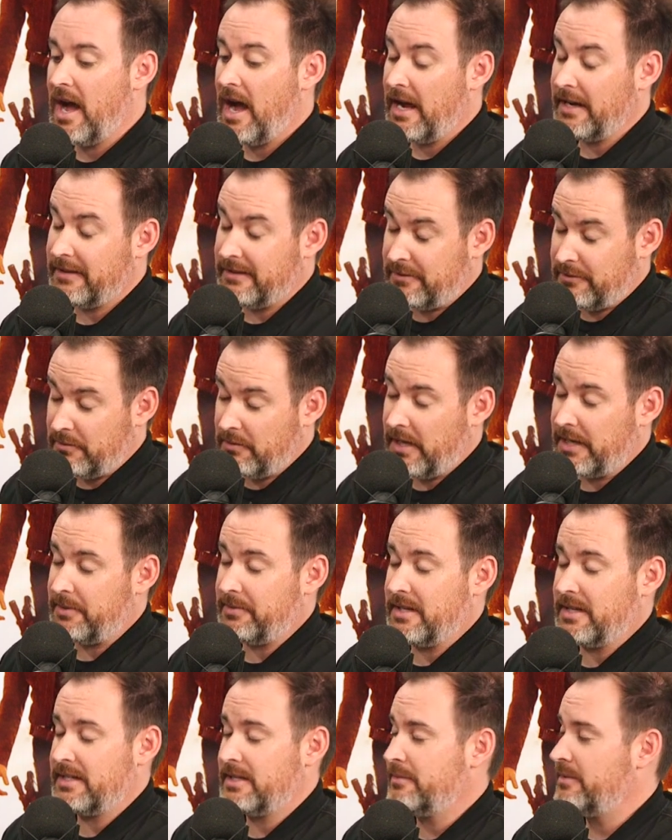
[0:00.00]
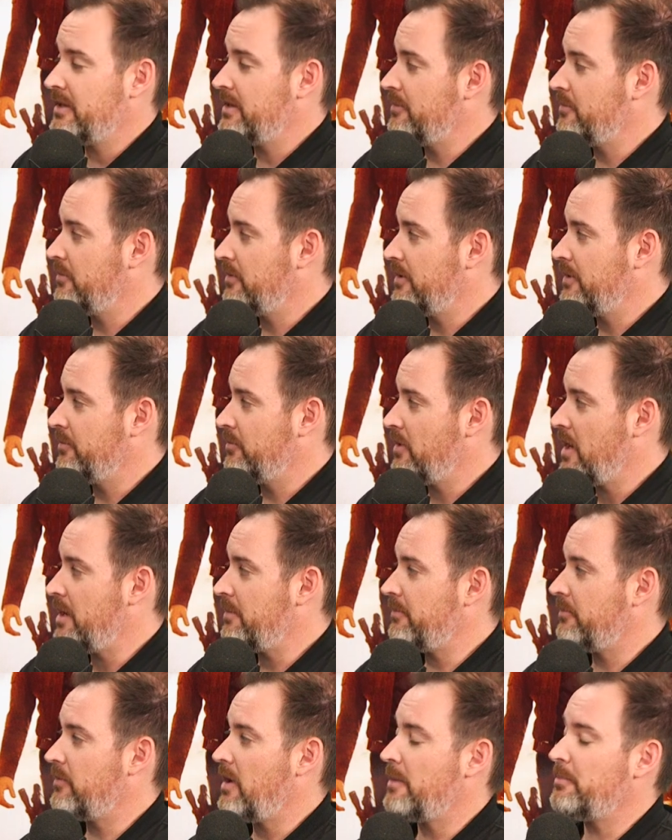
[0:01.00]
I do like what they did with him in
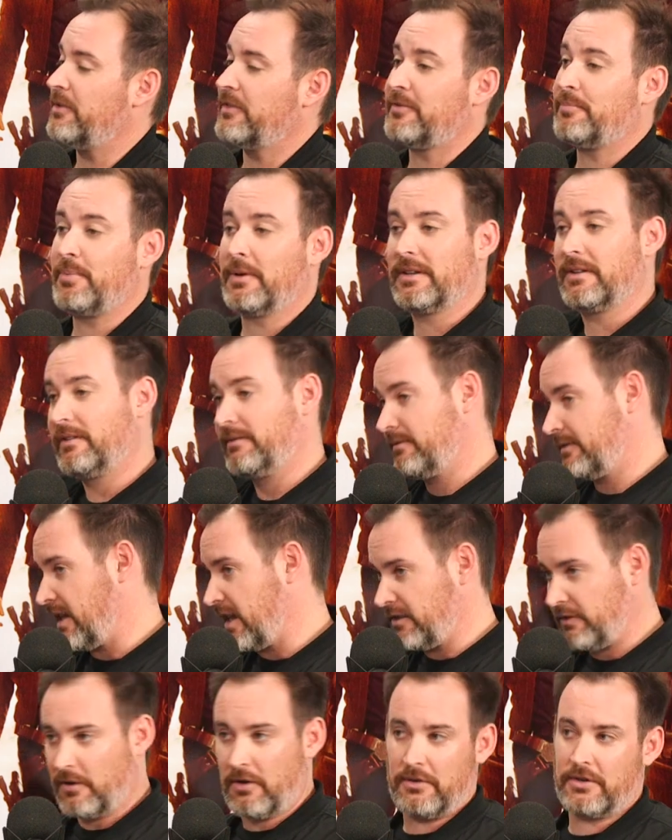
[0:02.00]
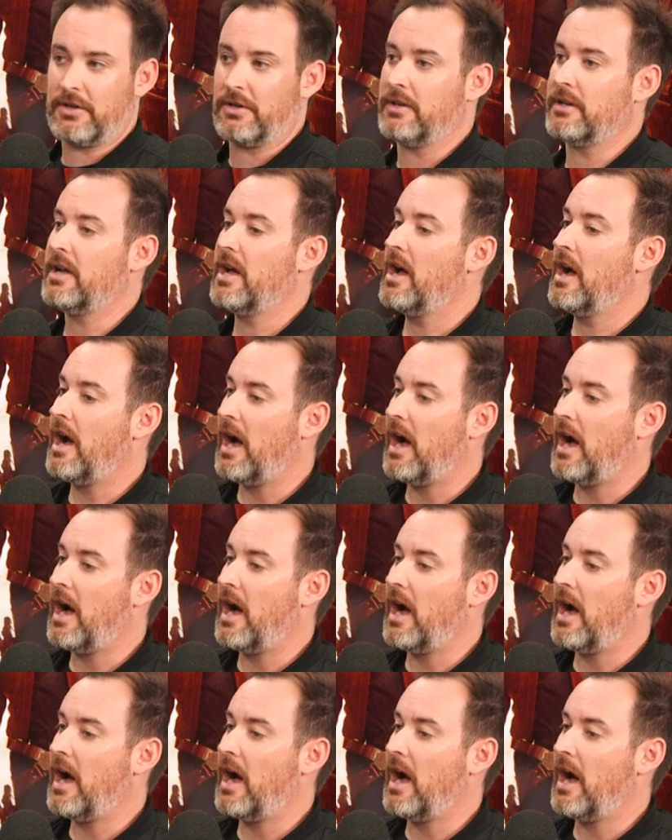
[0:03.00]
Rebels, but that's all good.